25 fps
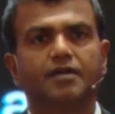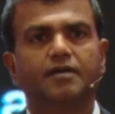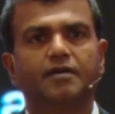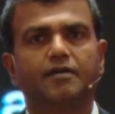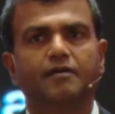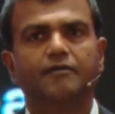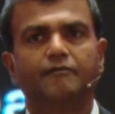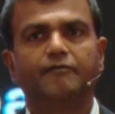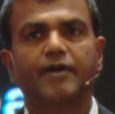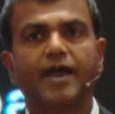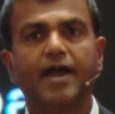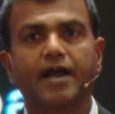
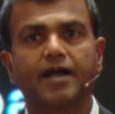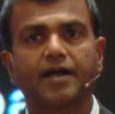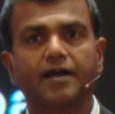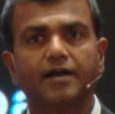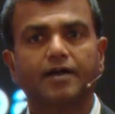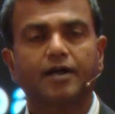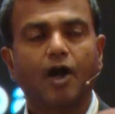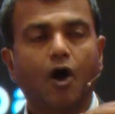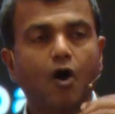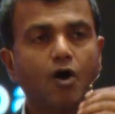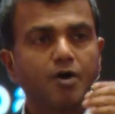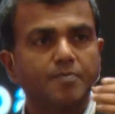where
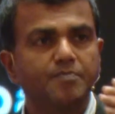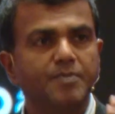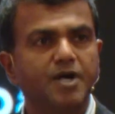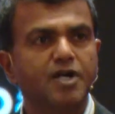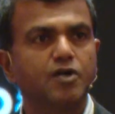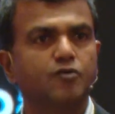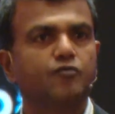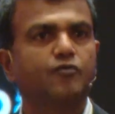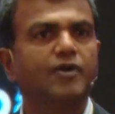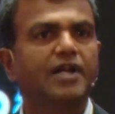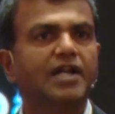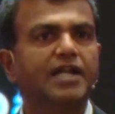
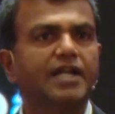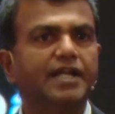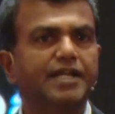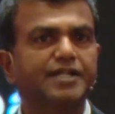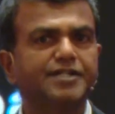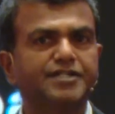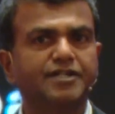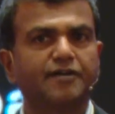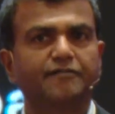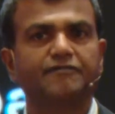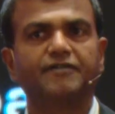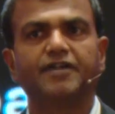government will
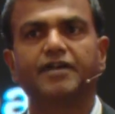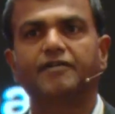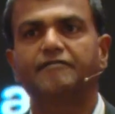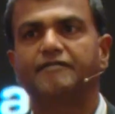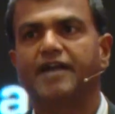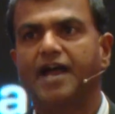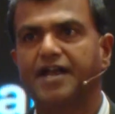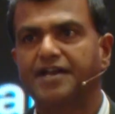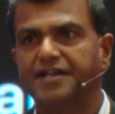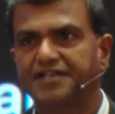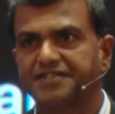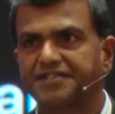interfere where
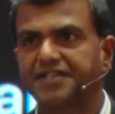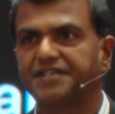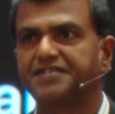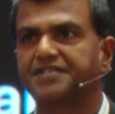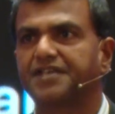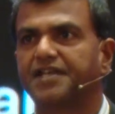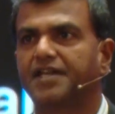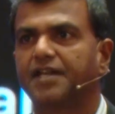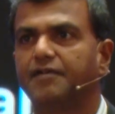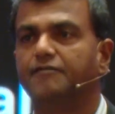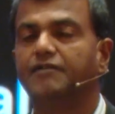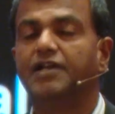
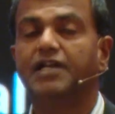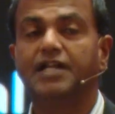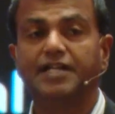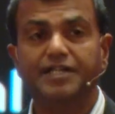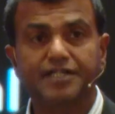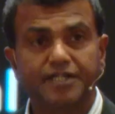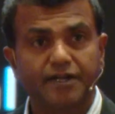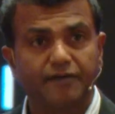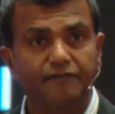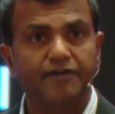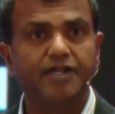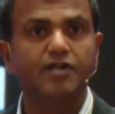necessary, will
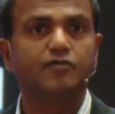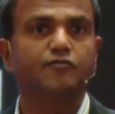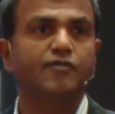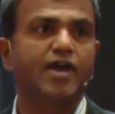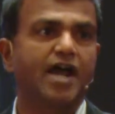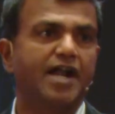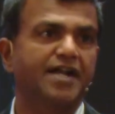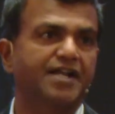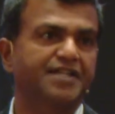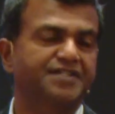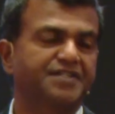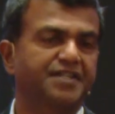intervene where
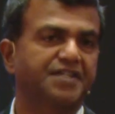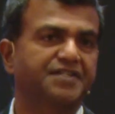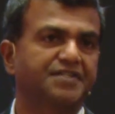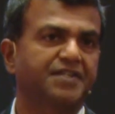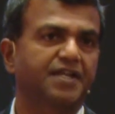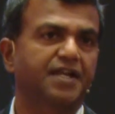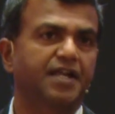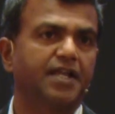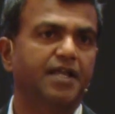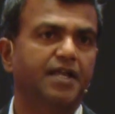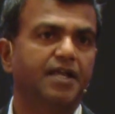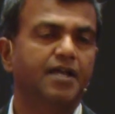
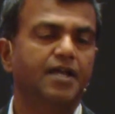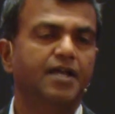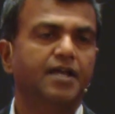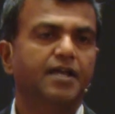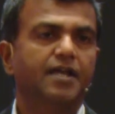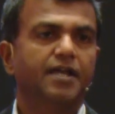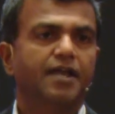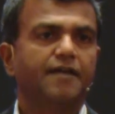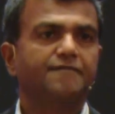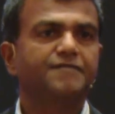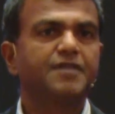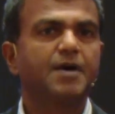necessary
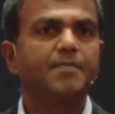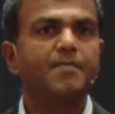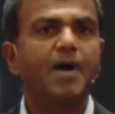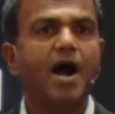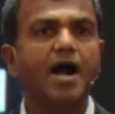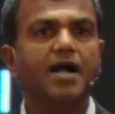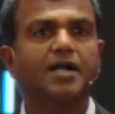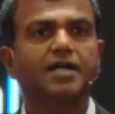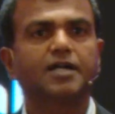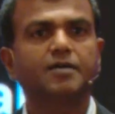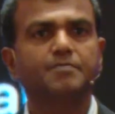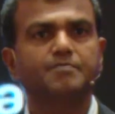if the
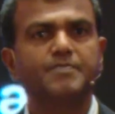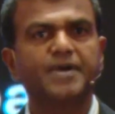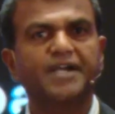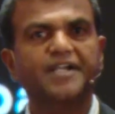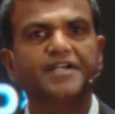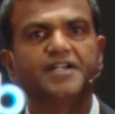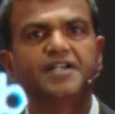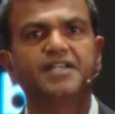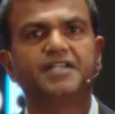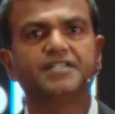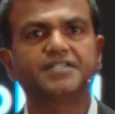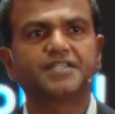market
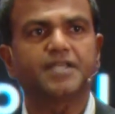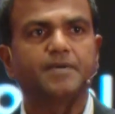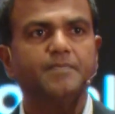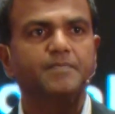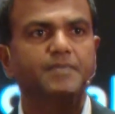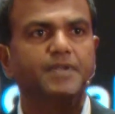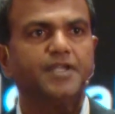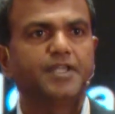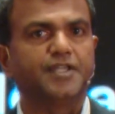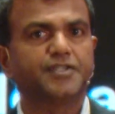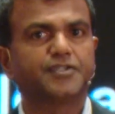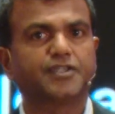mechanism
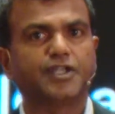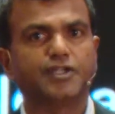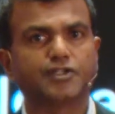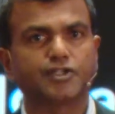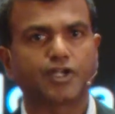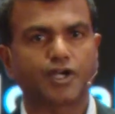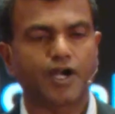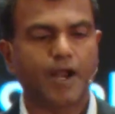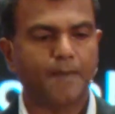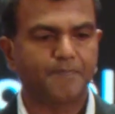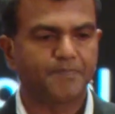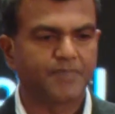is
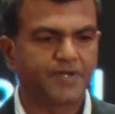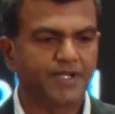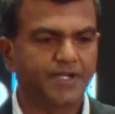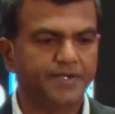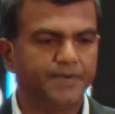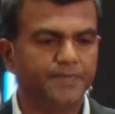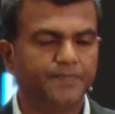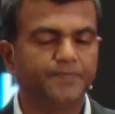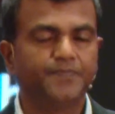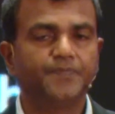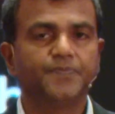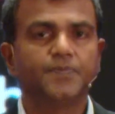interrupted,
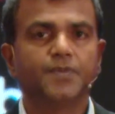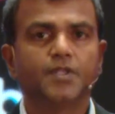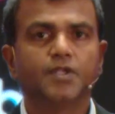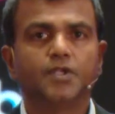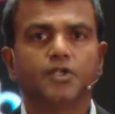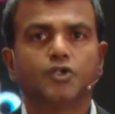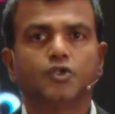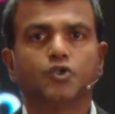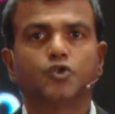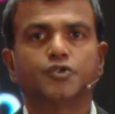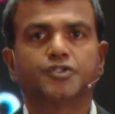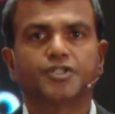
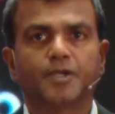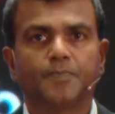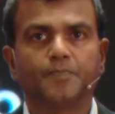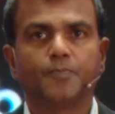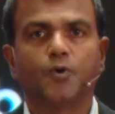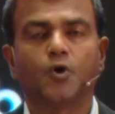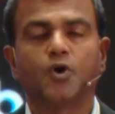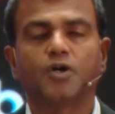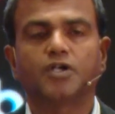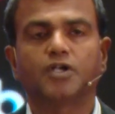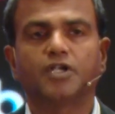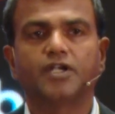to
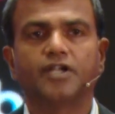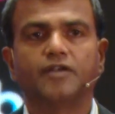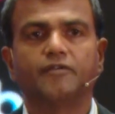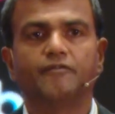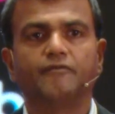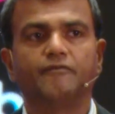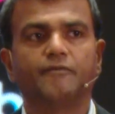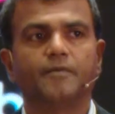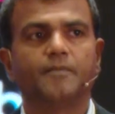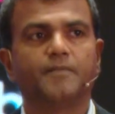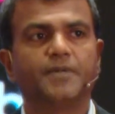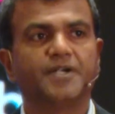support
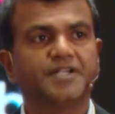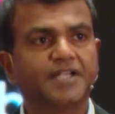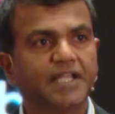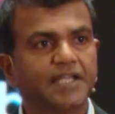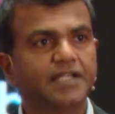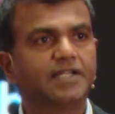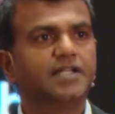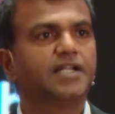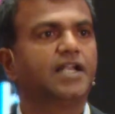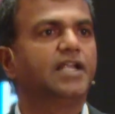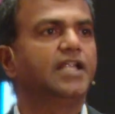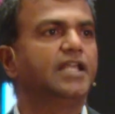
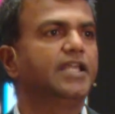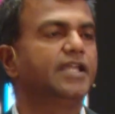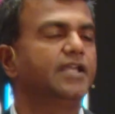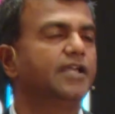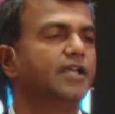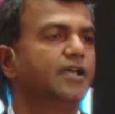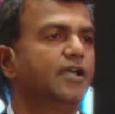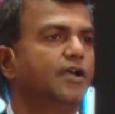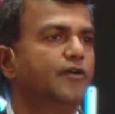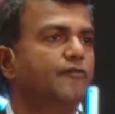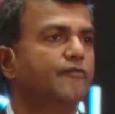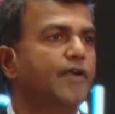particularly
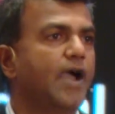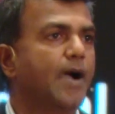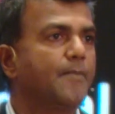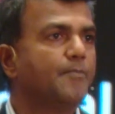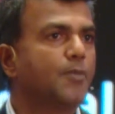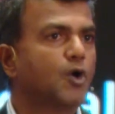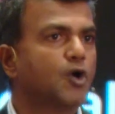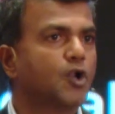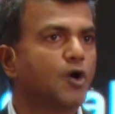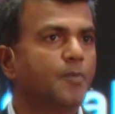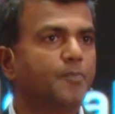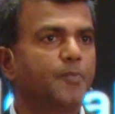where
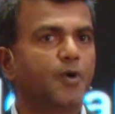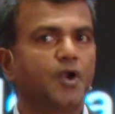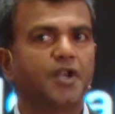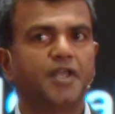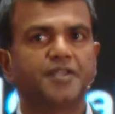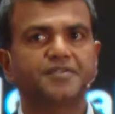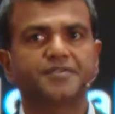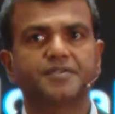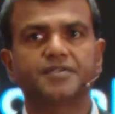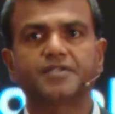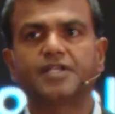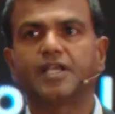
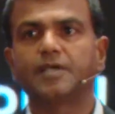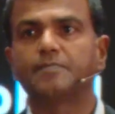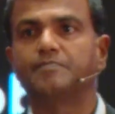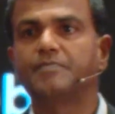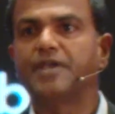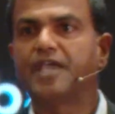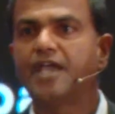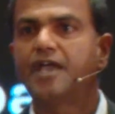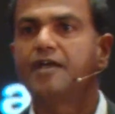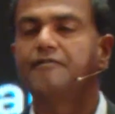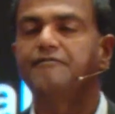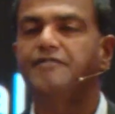monopolistic
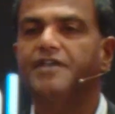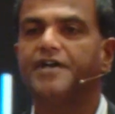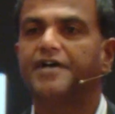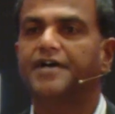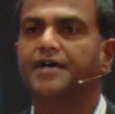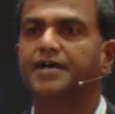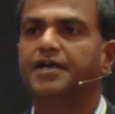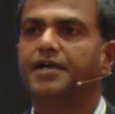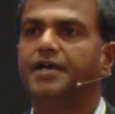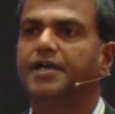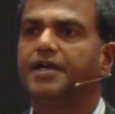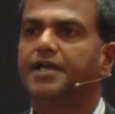behavior
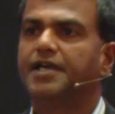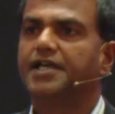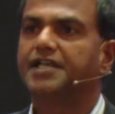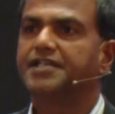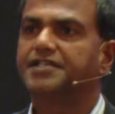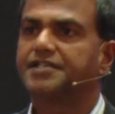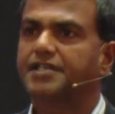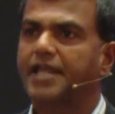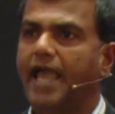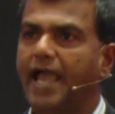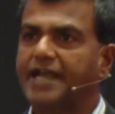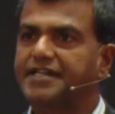is
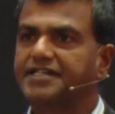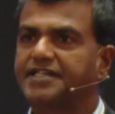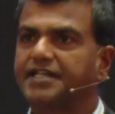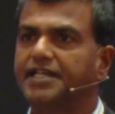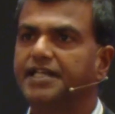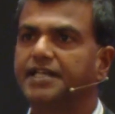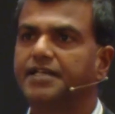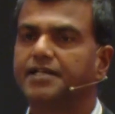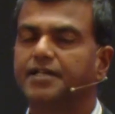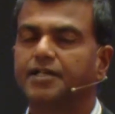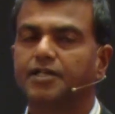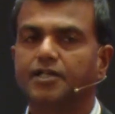
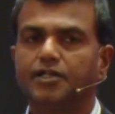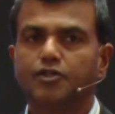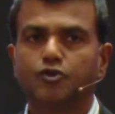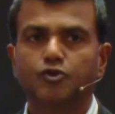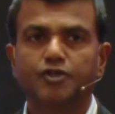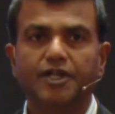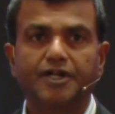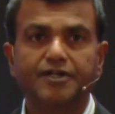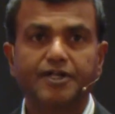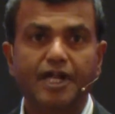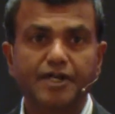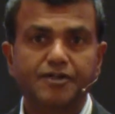acting to the
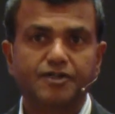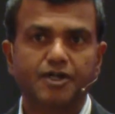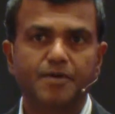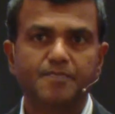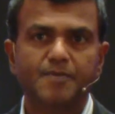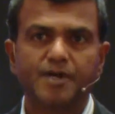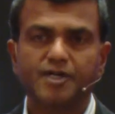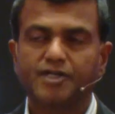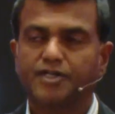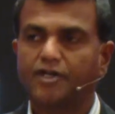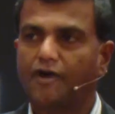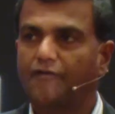
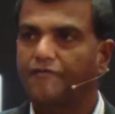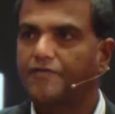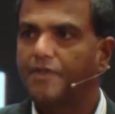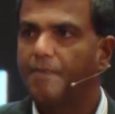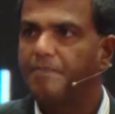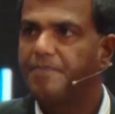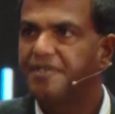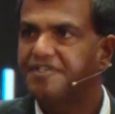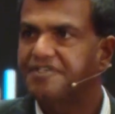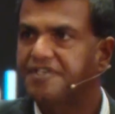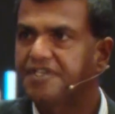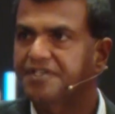detriment of the
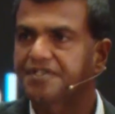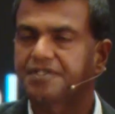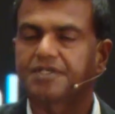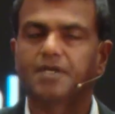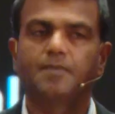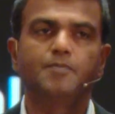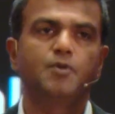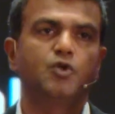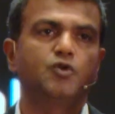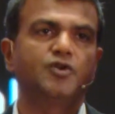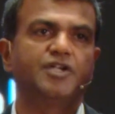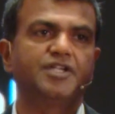business
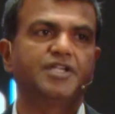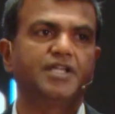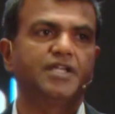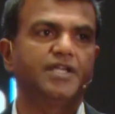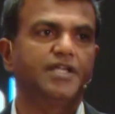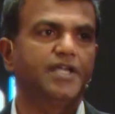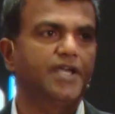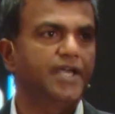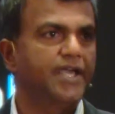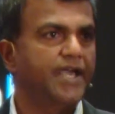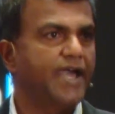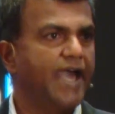community
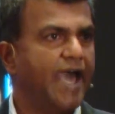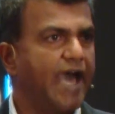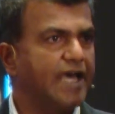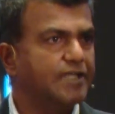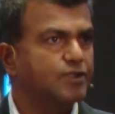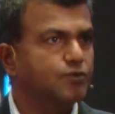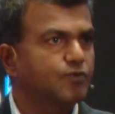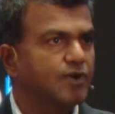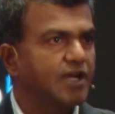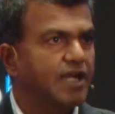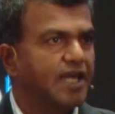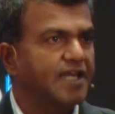as
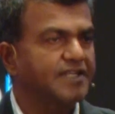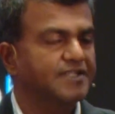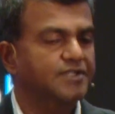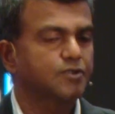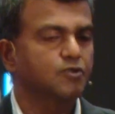well as to